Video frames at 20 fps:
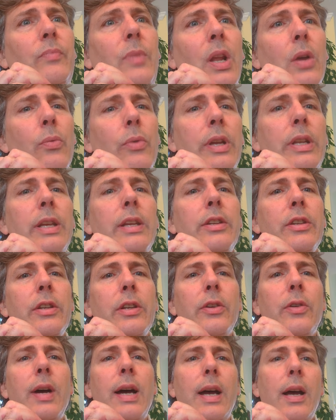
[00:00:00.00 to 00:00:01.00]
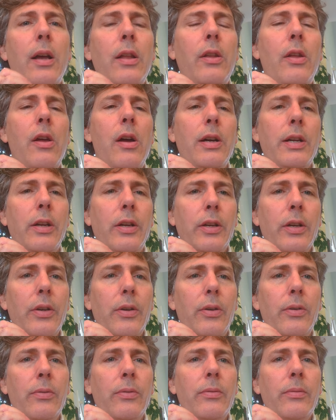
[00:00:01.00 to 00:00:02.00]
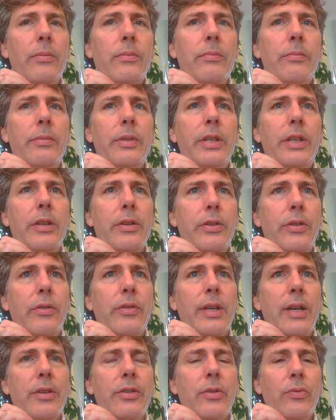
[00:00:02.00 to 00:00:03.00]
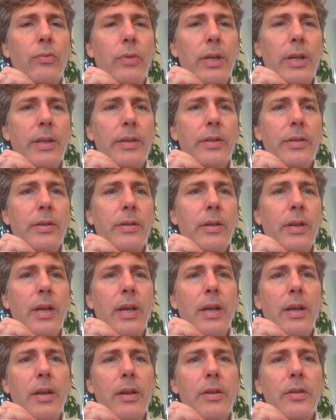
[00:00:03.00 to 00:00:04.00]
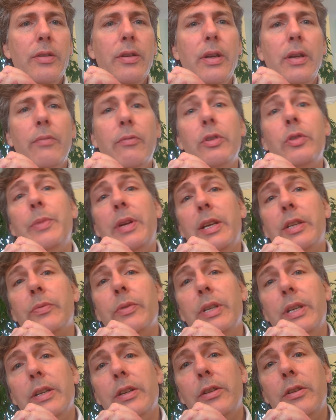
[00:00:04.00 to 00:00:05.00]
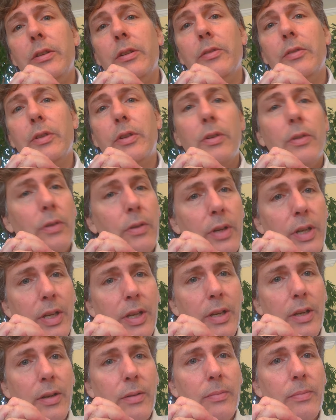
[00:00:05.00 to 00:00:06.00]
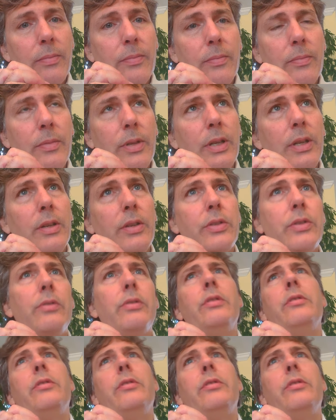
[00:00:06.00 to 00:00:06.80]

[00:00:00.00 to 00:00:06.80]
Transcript: we need to know how long ago the year 2000 was, which means we need to know the current year. So to